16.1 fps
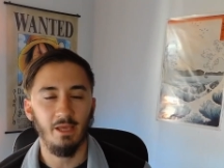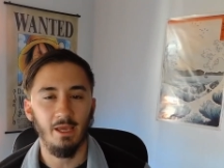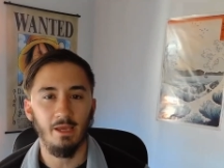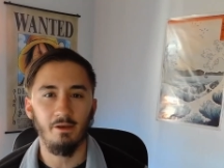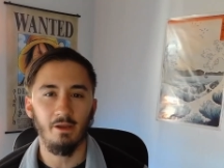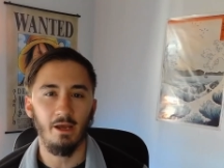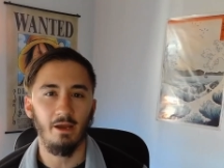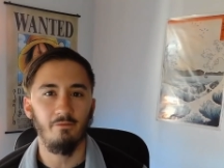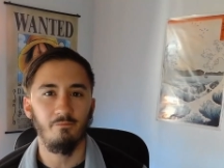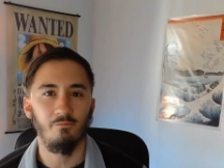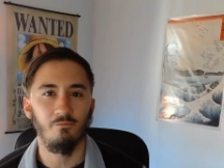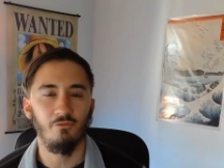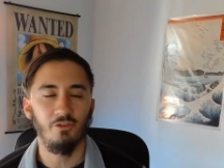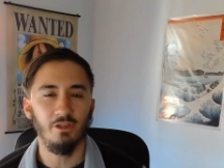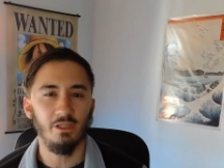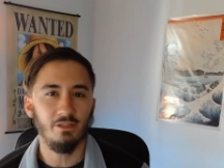and I
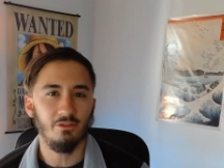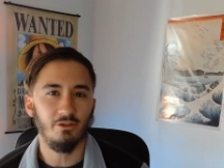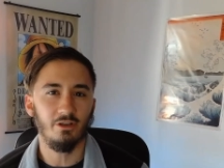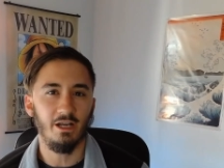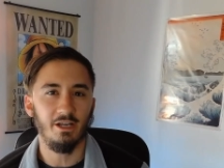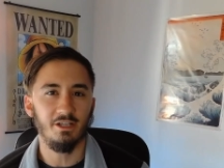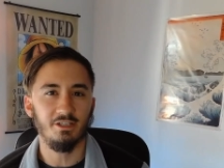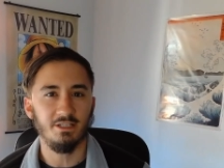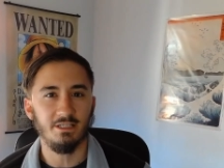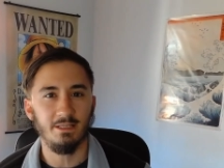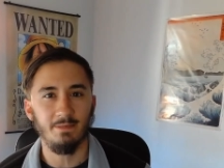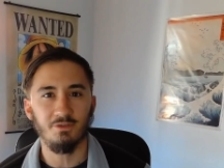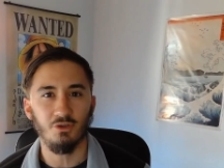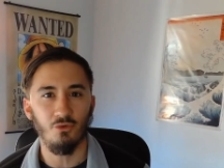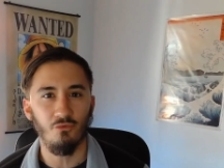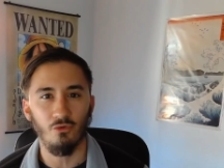feel like they're kind of just
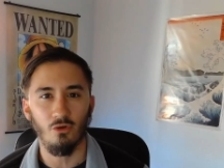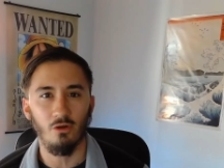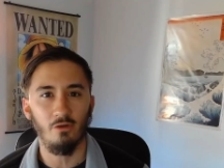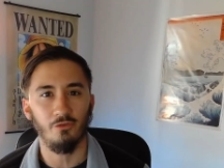tips overall